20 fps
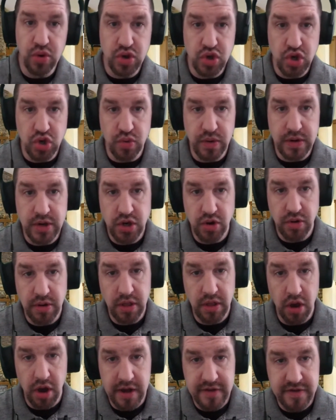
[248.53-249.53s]
do it during the
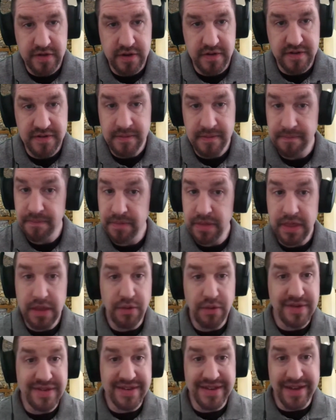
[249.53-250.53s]
Oscars. There
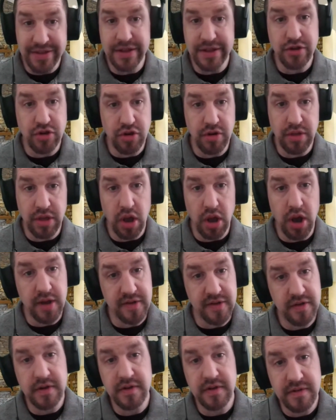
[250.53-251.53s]
was nothing during the
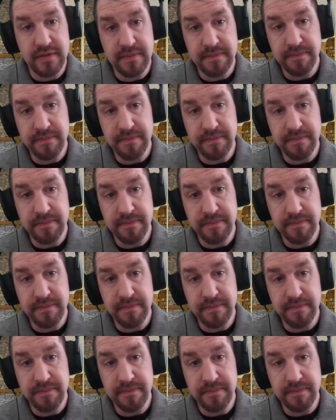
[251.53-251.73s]
Oscars.